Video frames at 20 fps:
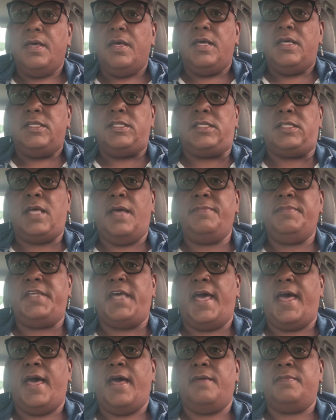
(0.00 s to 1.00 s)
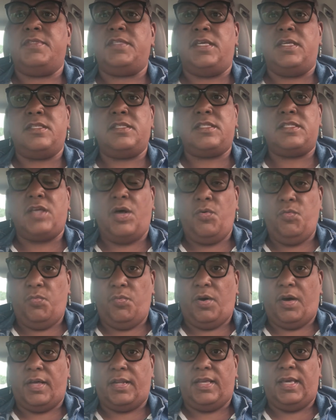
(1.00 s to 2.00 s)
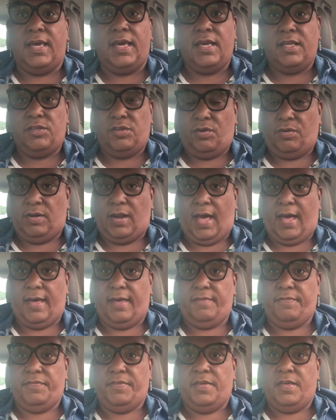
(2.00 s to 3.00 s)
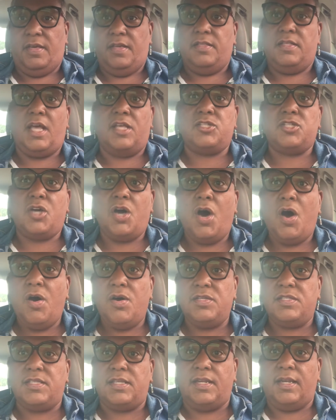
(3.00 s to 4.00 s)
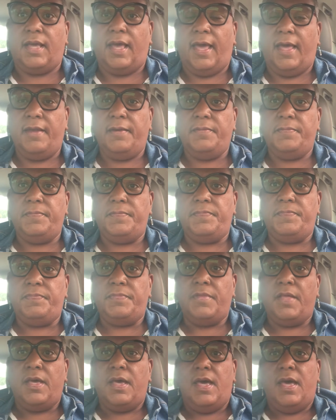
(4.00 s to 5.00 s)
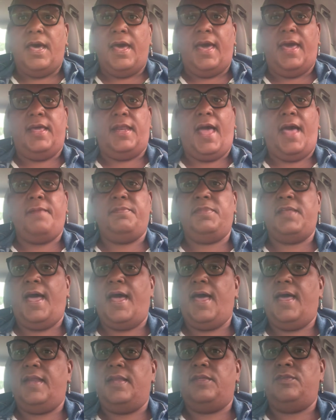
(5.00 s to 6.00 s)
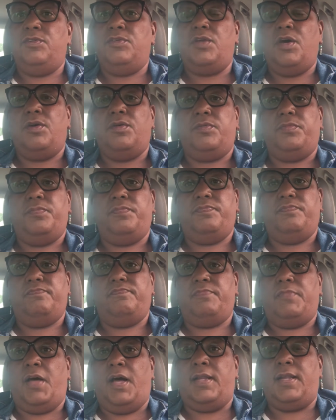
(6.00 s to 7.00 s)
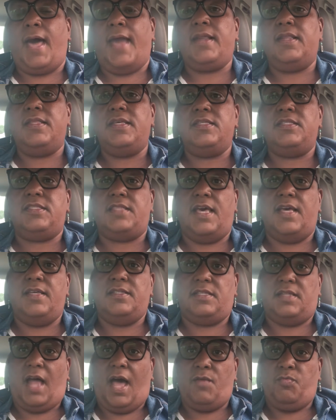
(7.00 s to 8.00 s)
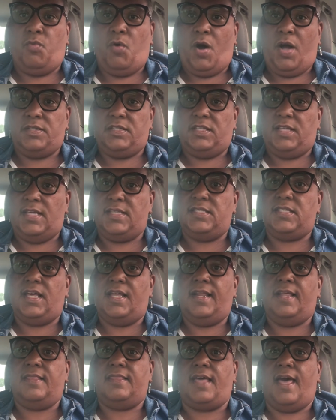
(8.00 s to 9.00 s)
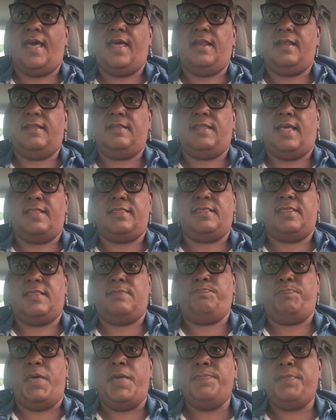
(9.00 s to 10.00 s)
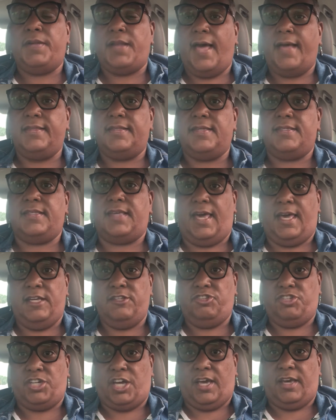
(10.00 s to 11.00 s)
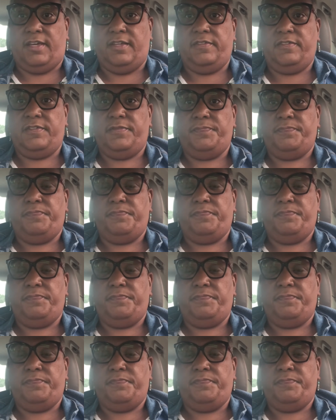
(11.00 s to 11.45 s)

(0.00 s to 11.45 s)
sometimes it's someone in your life that's causing that. And I'm not, you know, a lot of these things that I watch, they say that people like this can't change.